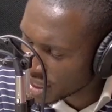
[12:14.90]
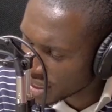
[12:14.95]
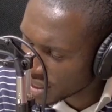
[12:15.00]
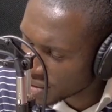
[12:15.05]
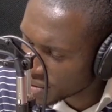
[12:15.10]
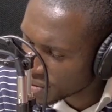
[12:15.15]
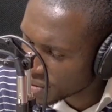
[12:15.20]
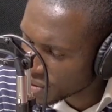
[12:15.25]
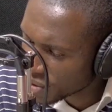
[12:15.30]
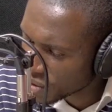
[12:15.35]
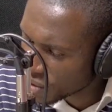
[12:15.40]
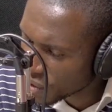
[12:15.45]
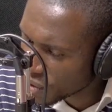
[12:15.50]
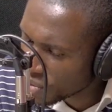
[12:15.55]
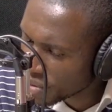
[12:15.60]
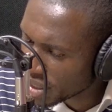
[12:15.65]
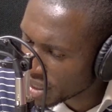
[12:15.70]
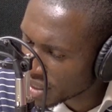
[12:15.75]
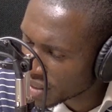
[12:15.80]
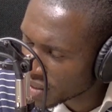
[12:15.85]
so
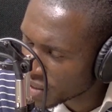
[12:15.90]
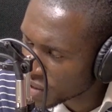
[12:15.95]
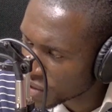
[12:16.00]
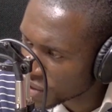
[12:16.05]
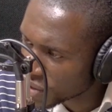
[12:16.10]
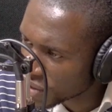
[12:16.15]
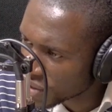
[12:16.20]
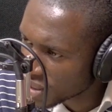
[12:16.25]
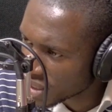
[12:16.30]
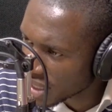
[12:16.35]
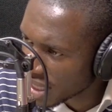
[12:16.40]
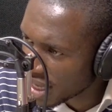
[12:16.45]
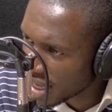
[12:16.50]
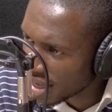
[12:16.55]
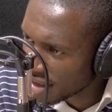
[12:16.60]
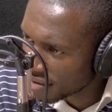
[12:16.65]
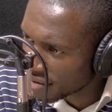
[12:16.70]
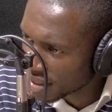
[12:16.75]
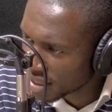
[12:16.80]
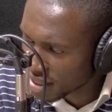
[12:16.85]
many institutions are
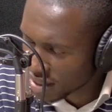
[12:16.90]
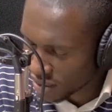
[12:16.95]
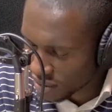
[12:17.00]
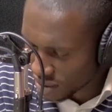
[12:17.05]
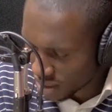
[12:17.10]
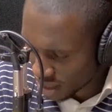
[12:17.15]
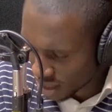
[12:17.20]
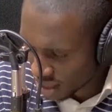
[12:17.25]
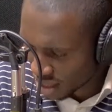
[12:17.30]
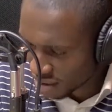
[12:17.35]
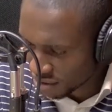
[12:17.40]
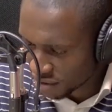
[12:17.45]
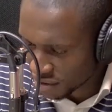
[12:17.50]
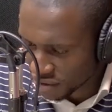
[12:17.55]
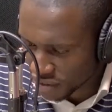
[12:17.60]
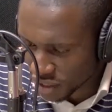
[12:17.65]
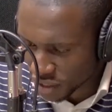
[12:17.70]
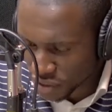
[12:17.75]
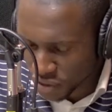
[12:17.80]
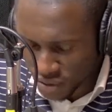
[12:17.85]
having, or rather the
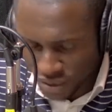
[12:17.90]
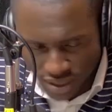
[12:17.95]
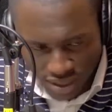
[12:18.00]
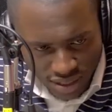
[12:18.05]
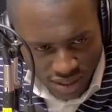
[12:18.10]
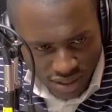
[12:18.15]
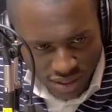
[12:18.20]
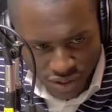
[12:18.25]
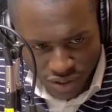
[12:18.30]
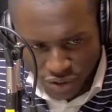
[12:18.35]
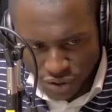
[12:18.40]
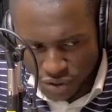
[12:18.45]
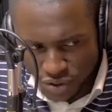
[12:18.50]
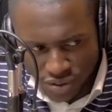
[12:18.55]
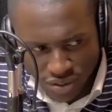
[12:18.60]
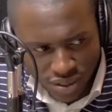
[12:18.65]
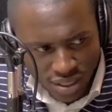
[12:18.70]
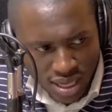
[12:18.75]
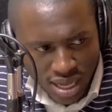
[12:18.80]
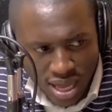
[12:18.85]
infrastructure in these
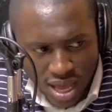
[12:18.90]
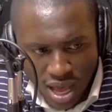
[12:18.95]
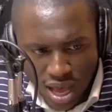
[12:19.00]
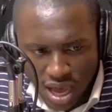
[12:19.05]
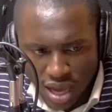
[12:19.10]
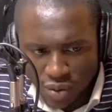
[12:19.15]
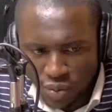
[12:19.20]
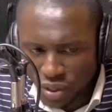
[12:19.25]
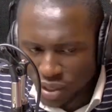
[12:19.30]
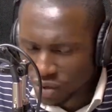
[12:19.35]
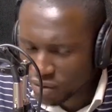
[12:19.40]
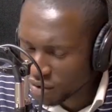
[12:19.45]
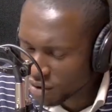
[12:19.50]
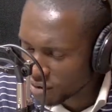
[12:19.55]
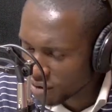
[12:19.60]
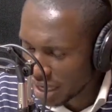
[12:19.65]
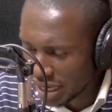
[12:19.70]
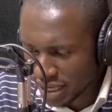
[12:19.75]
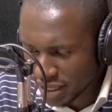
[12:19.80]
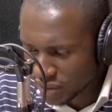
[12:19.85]
institutions. And one of your
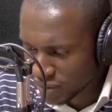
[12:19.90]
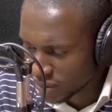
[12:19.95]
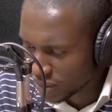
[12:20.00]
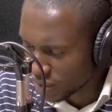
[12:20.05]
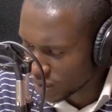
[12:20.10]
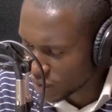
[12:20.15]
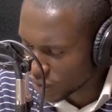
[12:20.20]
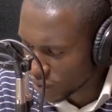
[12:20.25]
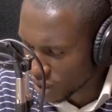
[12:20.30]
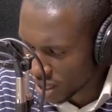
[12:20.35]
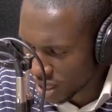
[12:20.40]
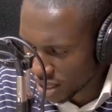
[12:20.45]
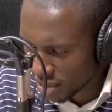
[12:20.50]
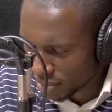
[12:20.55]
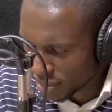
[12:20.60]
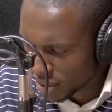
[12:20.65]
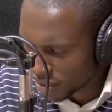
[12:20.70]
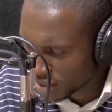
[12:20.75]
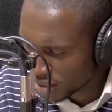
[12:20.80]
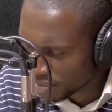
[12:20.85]
values is talking
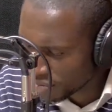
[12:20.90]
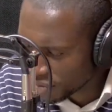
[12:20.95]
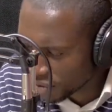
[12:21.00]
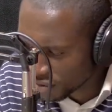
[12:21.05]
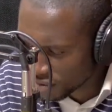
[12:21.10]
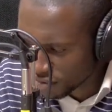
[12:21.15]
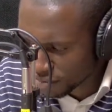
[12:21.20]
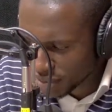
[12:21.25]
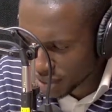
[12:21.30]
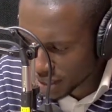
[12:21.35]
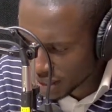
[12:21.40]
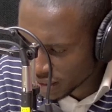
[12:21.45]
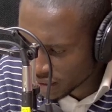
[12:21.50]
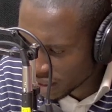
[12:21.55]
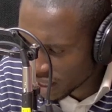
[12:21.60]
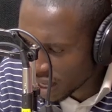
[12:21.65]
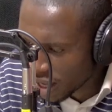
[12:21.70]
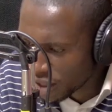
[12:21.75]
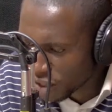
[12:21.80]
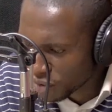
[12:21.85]
about improvement
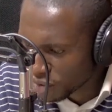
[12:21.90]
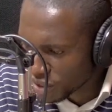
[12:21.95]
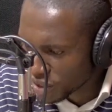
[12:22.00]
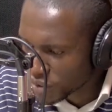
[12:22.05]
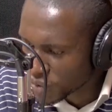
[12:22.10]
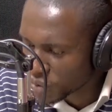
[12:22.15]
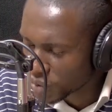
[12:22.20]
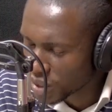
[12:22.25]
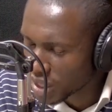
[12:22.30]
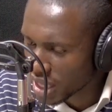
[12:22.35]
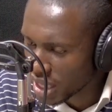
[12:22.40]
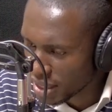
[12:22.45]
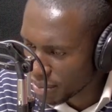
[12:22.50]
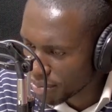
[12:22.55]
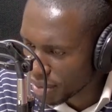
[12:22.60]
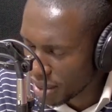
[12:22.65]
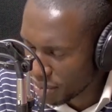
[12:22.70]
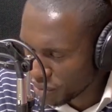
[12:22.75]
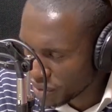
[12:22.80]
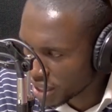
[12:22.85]
on how you want to
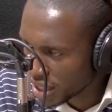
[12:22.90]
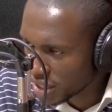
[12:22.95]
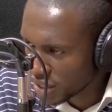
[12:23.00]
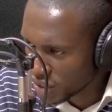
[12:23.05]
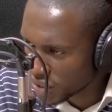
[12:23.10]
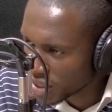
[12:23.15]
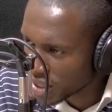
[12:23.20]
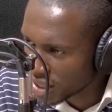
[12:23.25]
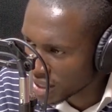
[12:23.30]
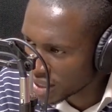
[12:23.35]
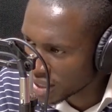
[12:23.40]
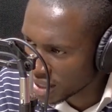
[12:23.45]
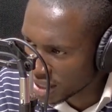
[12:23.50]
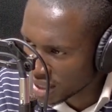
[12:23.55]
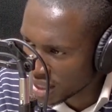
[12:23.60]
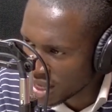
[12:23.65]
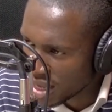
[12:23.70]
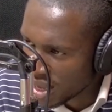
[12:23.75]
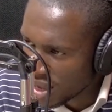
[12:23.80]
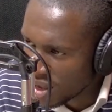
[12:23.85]
keep up with the
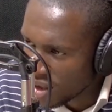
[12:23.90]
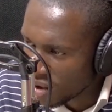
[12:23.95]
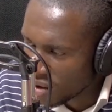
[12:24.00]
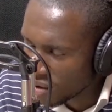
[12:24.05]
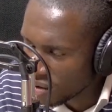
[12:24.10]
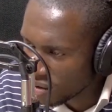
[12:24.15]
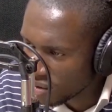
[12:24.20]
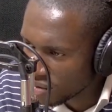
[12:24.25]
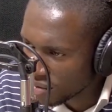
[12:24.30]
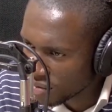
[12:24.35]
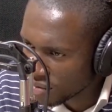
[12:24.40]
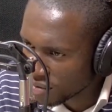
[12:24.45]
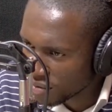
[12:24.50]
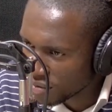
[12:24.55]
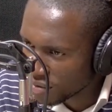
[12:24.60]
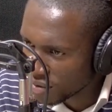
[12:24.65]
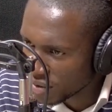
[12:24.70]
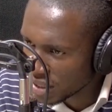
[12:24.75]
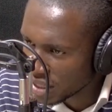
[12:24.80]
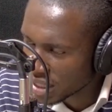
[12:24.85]
trends
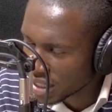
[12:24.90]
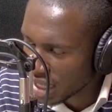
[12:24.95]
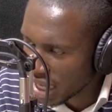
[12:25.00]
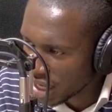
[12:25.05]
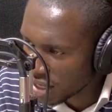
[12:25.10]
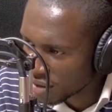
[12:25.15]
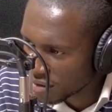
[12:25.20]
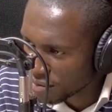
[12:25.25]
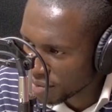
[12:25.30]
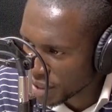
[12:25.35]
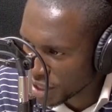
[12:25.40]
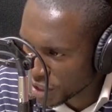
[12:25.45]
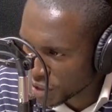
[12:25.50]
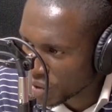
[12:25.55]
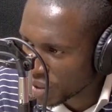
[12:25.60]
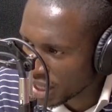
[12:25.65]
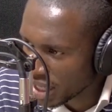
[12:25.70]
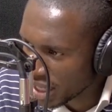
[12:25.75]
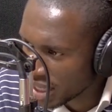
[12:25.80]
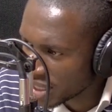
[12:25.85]
of this kind of
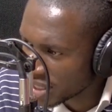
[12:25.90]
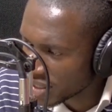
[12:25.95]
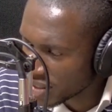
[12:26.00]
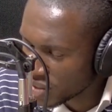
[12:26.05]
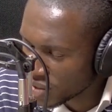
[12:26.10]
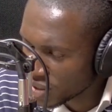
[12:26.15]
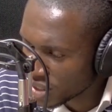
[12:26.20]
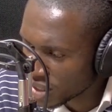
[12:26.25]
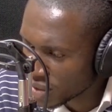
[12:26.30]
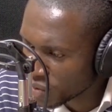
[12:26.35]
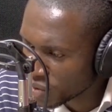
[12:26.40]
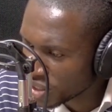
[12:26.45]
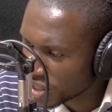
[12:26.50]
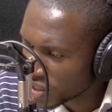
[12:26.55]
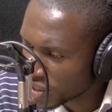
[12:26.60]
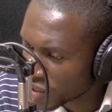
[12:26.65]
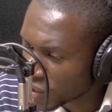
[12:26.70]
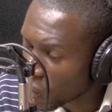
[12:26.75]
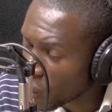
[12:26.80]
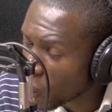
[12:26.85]
particular industry, which
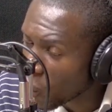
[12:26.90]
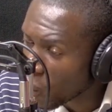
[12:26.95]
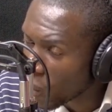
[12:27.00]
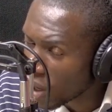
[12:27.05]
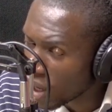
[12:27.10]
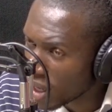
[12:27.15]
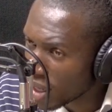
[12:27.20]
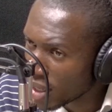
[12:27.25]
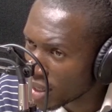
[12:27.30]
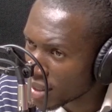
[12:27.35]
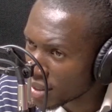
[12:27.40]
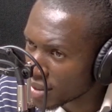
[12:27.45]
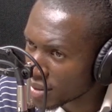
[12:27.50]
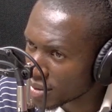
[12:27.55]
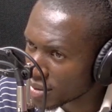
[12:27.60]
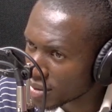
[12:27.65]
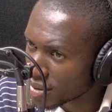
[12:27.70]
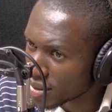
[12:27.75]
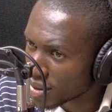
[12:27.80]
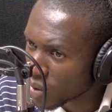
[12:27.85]
is
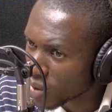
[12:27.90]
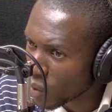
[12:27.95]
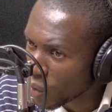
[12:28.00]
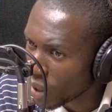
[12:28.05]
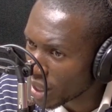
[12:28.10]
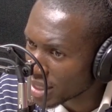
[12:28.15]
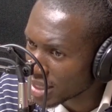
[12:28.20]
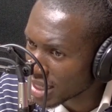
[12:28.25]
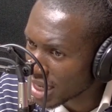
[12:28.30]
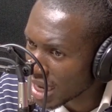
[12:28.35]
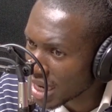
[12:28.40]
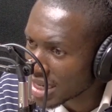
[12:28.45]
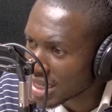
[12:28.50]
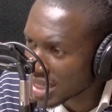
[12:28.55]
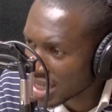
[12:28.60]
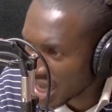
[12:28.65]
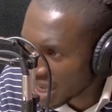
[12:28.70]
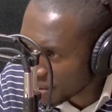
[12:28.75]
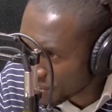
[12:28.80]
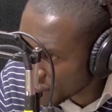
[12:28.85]
quite
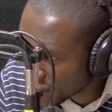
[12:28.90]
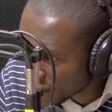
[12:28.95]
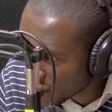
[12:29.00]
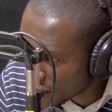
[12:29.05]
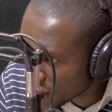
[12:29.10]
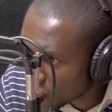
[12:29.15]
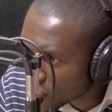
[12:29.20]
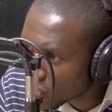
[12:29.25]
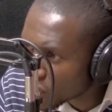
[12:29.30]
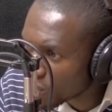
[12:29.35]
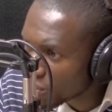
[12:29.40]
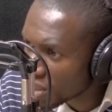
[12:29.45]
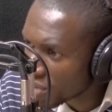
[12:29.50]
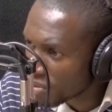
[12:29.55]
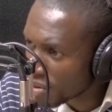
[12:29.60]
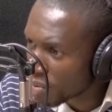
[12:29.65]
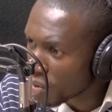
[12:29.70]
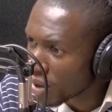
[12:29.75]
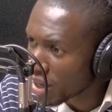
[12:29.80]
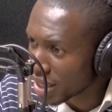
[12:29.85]
untapped. Not so many
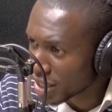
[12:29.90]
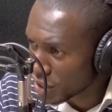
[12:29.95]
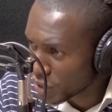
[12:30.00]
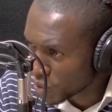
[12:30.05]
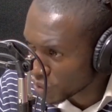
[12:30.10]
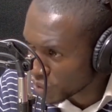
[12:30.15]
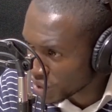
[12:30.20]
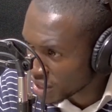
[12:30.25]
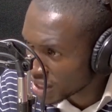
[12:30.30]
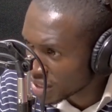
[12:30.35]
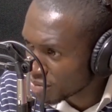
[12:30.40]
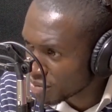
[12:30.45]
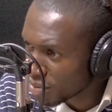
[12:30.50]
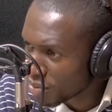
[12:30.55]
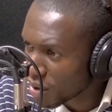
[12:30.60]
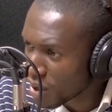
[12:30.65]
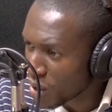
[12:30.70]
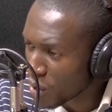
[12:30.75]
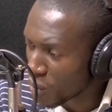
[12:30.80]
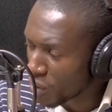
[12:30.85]
people are into it.
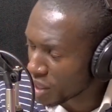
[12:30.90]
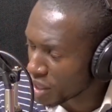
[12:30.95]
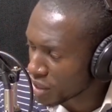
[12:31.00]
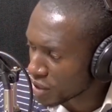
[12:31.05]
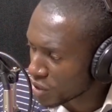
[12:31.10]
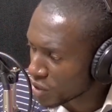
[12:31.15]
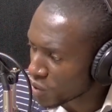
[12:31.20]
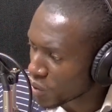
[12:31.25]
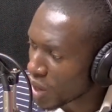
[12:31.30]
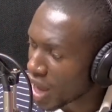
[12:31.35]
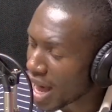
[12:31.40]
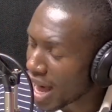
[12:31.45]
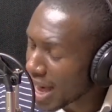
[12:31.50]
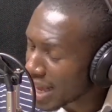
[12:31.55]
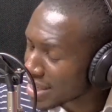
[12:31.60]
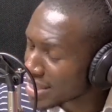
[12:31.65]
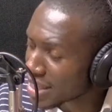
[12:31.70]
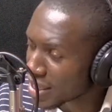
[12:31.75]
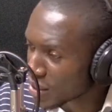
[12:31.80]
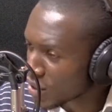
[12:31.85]
People are going into
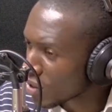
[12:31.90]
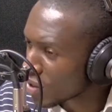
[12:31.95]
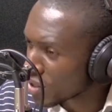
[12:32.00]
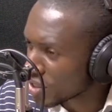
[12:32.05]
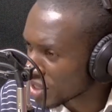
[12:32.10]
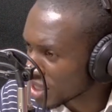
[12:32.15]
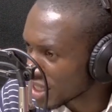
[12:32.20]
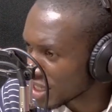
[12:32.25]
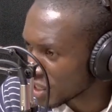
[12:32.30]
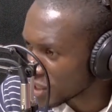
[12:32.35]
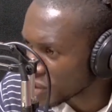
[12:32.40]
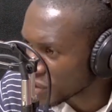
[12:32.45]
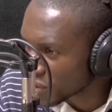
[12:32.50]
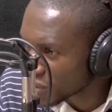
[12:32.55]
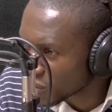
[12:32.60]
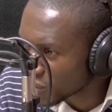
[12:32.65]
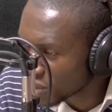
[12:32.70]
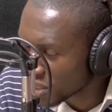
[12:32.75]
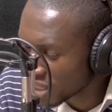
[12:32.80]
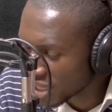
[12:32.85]
high technology
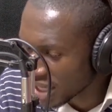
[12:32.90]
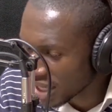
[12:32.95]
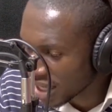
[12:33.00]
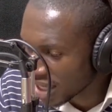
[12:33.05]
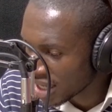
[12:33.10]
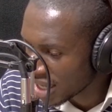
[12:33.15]
issues which are